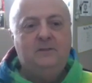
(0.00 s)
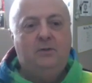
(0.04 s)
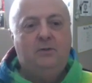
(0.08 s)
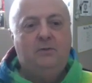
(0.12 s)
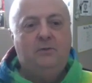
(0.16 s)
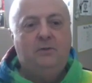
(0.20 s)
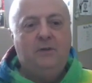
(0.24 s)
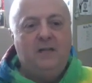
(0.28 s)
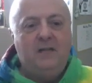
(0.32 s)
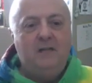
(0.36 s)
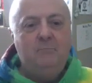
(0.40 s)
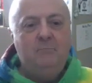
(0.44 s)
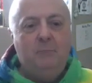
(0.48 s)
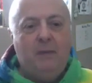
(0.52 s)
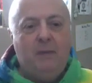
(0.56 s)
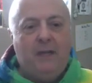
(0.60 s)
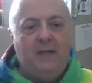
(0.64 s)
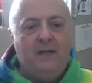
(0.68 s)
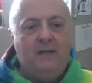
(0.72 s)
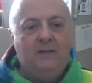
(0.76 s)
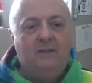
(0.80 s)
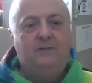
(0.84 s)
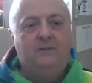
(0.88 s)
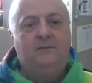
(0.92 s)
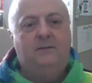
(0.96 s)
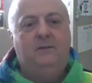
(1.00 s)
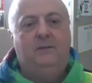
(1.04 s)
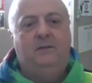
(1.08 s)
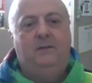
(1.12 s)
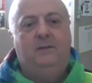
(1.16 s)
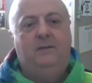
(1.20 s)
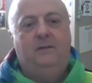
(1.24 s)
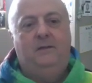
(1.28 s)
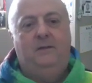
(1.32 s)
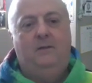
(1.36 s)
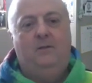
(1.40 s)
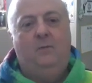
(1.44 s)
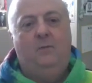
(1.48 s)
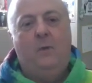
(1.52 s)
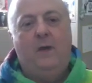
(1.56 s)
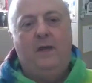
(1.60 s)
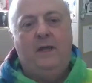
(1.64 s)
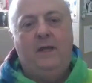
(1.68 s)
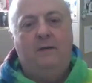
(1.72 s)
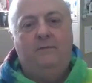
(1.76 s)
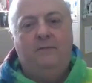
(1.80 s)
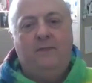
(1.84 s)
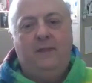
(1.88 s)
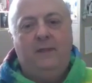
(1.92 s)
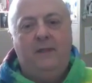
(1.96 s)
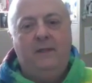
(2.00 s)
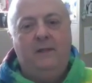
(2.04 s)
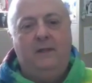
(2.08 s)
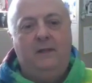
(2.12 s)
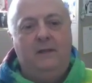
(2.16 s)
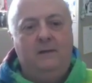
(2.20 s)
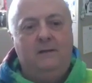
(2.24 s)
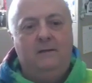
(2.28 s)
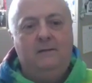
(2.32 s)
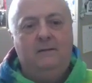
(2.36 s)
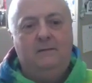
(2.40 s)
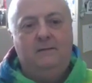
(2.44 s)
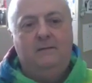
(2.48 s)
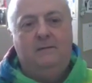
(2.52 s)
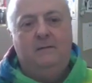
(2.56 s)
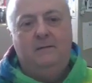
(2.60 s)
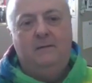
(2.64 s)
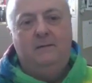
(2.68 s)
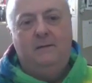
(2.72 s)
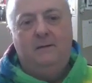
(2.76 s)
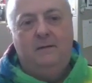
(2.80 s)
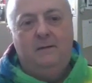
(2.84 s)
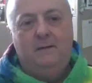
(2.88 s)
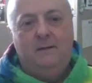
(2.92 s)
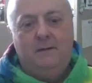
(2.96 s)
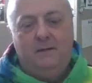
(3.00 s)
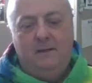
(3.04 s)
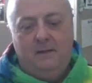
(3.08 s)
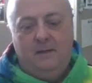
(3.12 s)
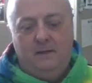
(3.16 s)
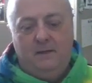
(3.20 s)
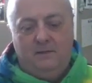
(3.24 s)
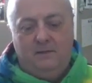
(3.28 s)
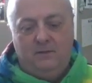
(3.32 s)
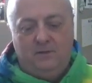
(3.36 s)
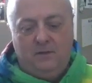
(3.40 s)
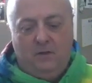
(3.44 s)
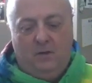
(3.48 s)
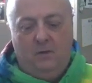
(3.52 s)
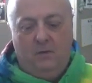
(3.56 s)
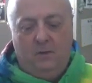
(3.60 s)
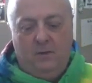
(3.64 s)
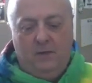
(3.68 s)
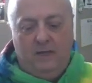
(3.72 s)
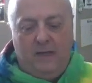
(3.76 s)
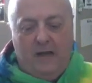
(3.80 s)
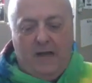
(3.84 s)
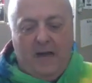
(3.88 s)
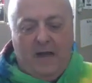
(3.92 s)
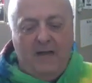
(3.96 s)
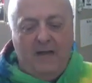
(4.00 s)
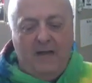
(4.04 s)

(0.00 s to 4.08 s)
greed-based way of thinking. So I